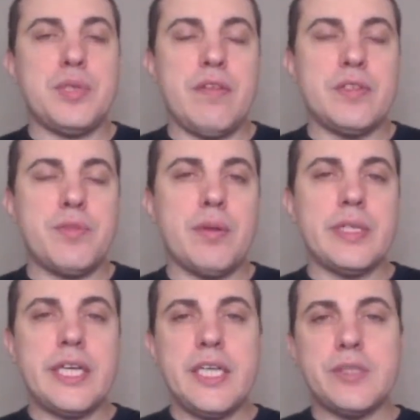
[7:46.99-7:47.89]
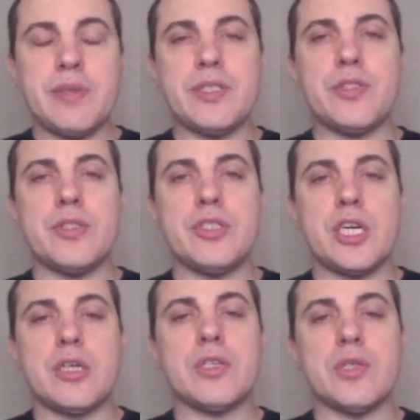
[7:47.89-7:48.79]
private public keys because you can
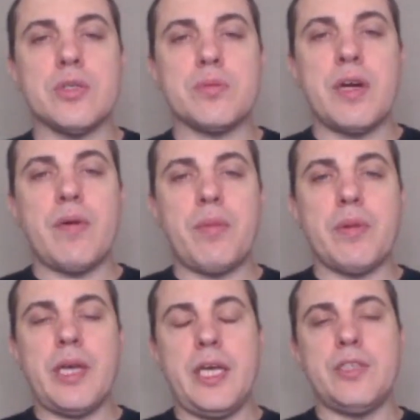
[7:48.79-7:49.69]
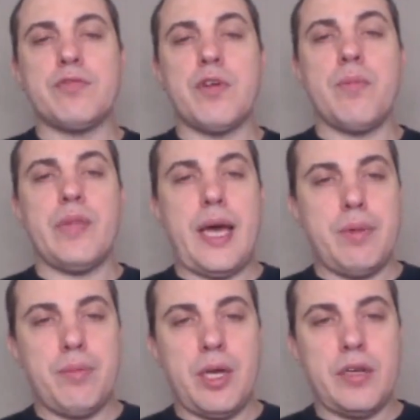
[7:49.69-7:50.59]
generate all the private public keys from
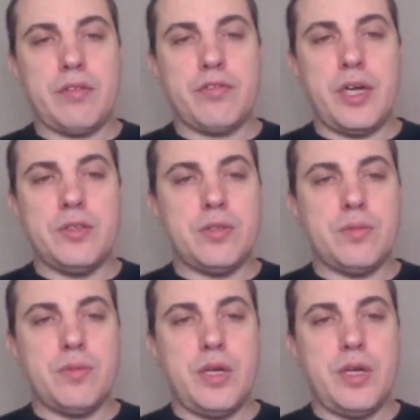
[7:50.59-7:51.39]
that mnemonic phrase.